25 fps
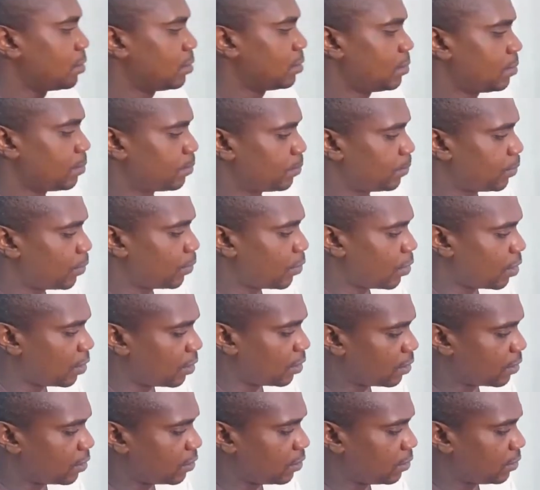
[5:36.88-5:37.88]
Plug
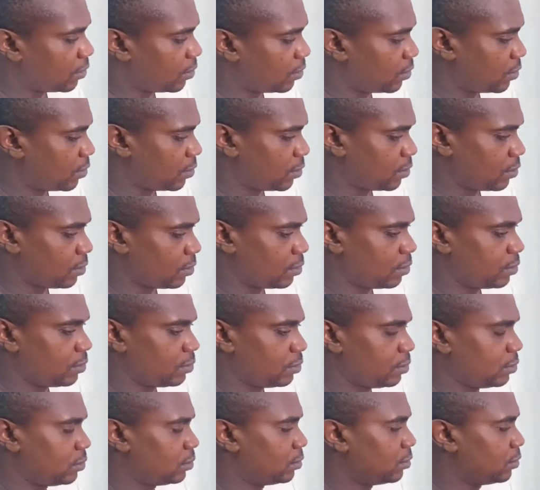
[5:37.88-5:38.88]

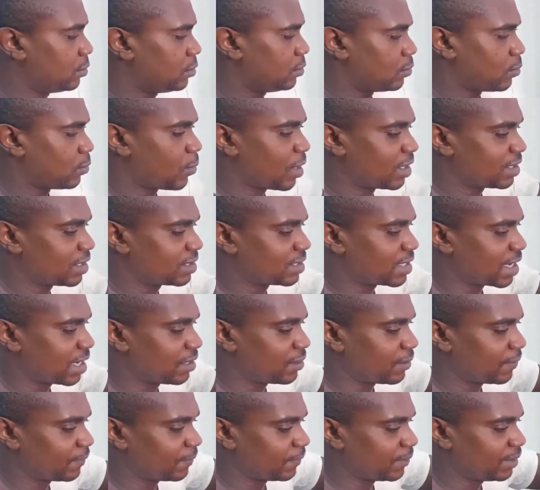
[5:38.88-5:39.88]
one side
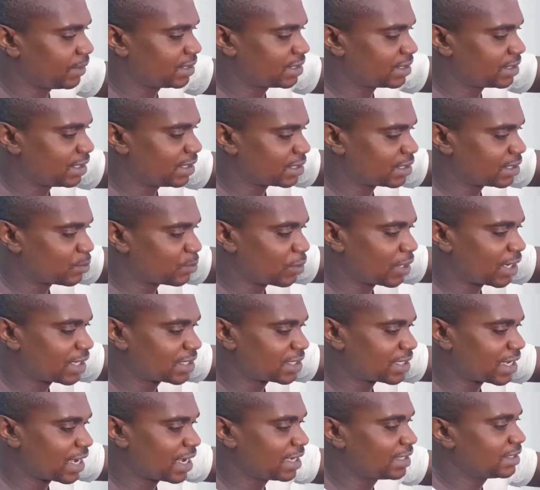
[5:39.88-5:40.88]
of it, the smaller
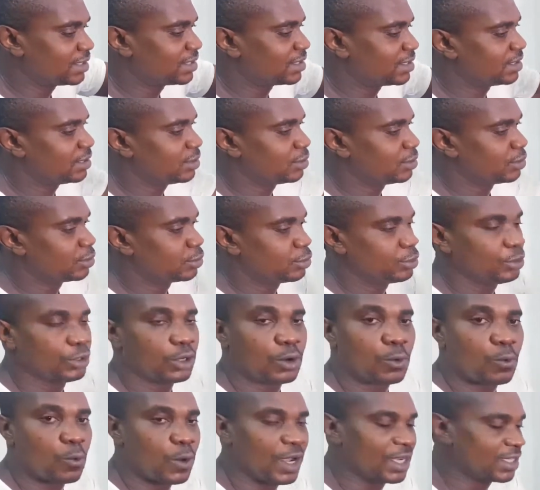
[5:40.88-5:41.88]
side, to your
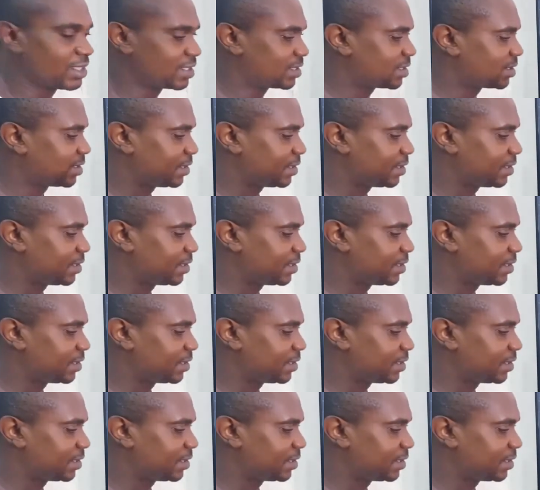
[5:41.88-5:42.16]
Quest.